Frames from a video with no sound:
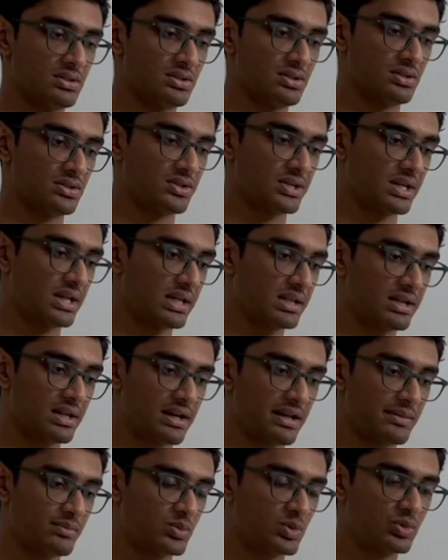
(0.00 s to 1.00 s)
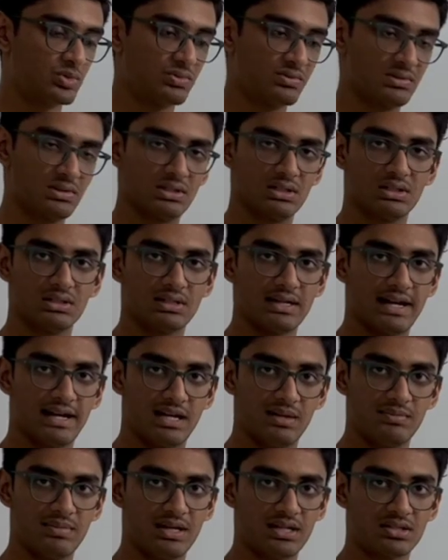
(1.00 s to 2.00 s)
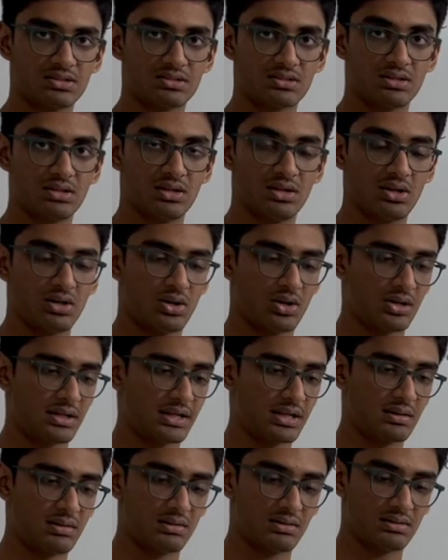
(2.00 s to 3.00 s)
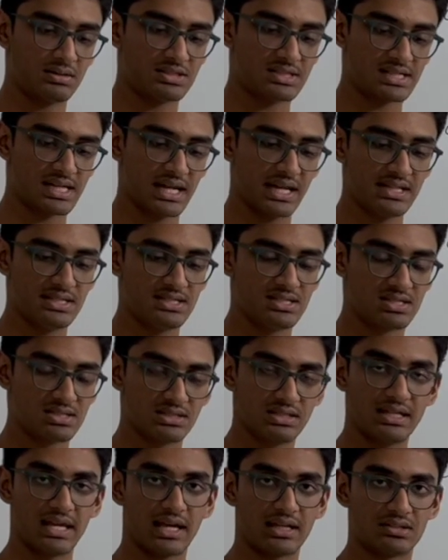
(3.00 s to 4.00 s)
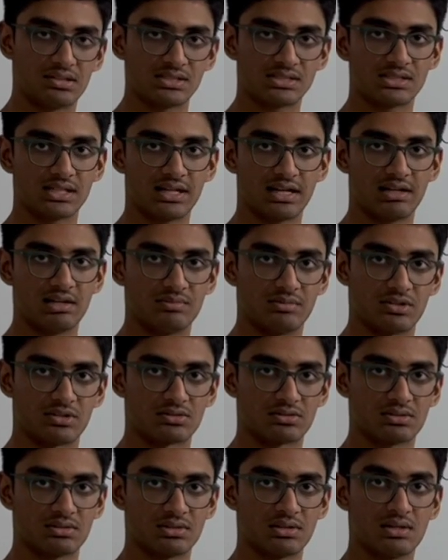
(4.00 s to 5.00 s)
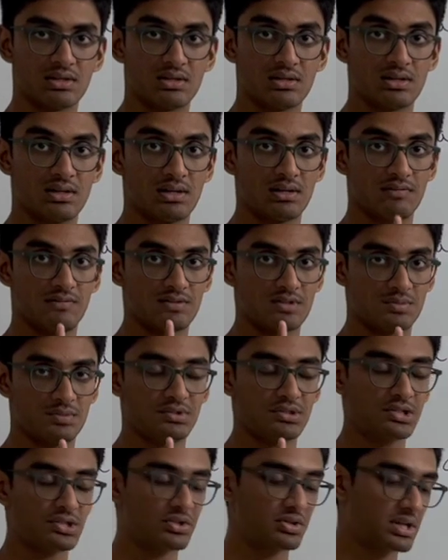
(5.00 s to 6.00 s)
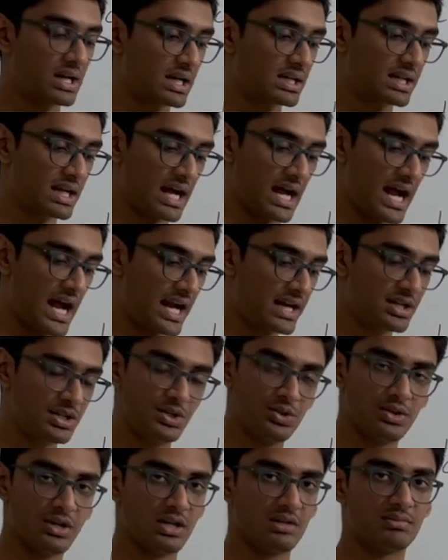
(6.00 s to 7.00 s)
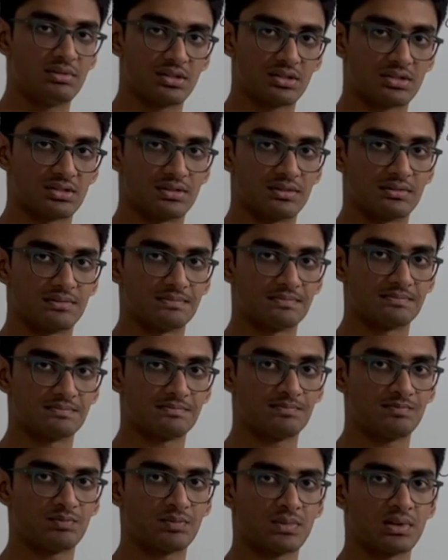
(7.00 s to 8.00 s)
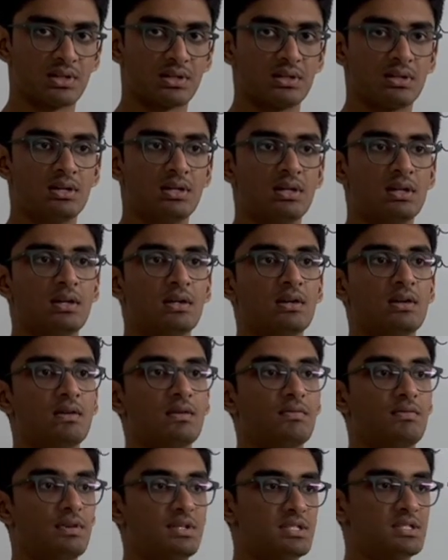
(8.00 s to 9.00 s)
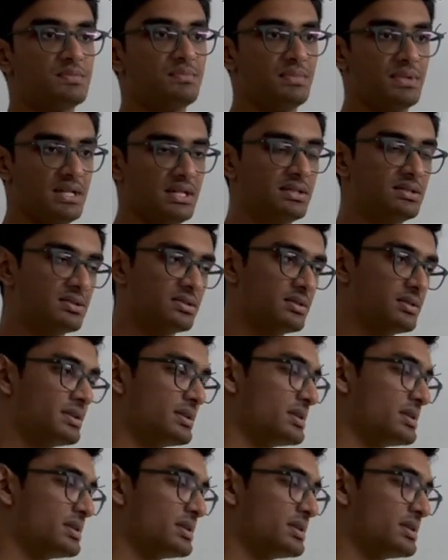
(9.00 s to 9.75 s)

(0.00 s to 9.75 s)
you can either remove elements or you can change the existing elements. Which means that you can't add new elements in. Which means